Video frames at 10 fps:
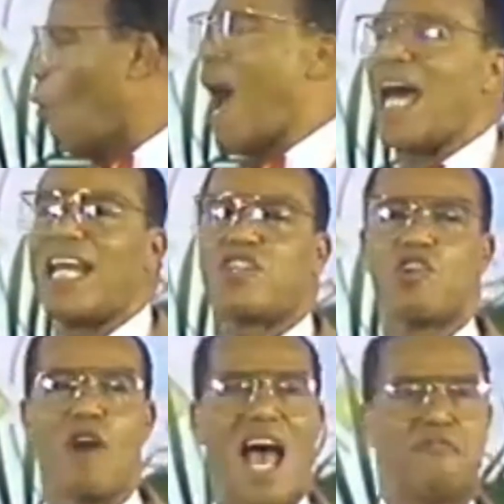Why did
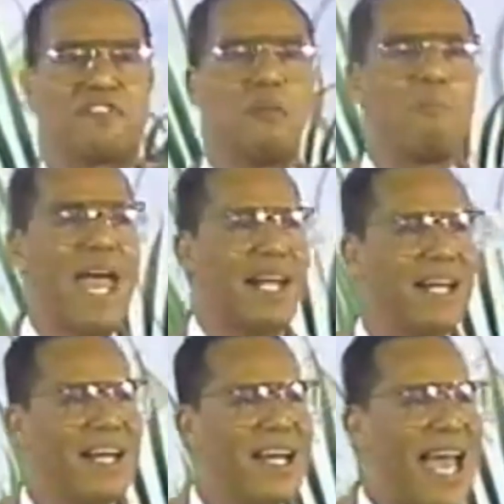you have to make
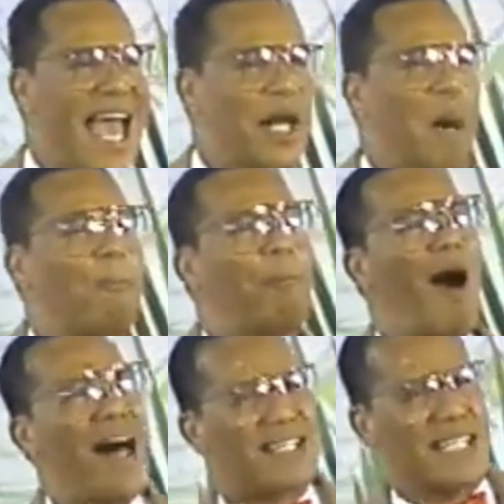an
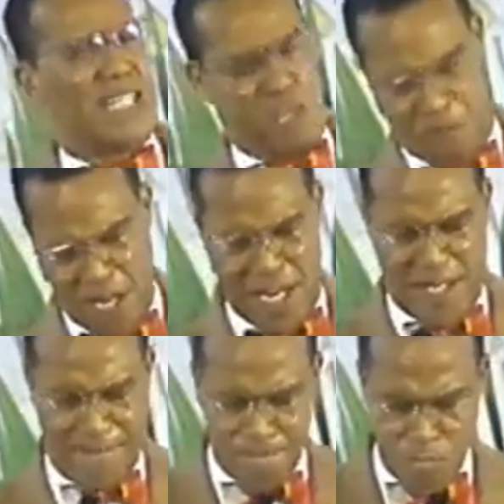appositive here?